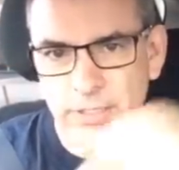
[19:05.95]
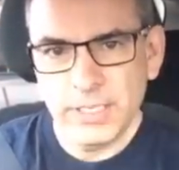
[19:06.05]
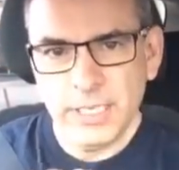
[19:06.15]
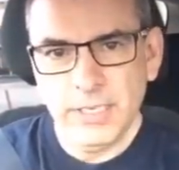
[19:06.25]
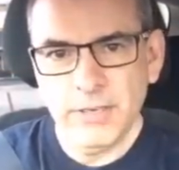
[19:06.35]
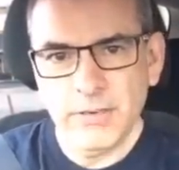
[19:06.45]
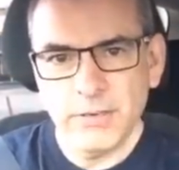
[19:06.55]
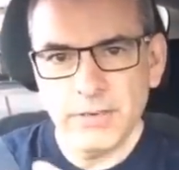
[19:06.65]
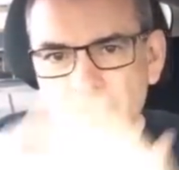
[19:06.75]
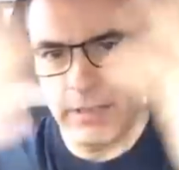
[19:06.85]
here
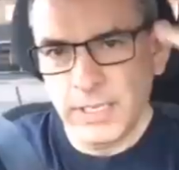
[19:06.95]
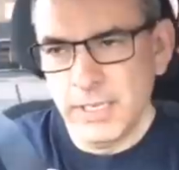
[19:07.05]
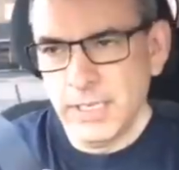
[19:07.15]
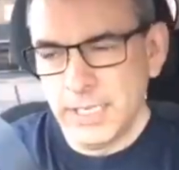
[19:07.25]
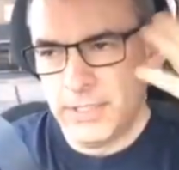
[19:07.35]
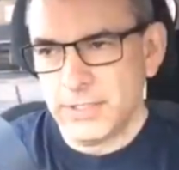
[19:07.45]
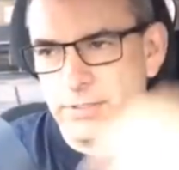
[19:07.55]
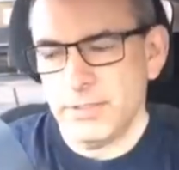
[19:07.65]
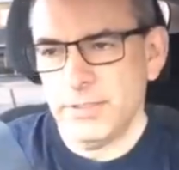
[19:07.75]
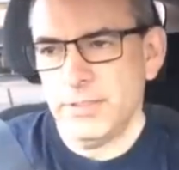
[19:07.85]
and here, and
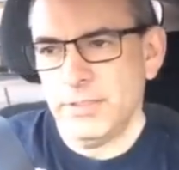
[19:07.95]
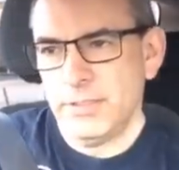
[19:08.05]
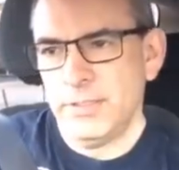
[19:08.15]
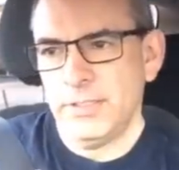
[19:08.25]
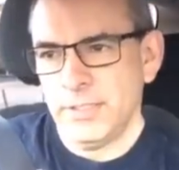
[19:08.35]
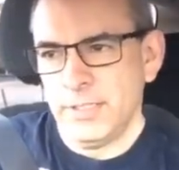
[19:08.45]
it's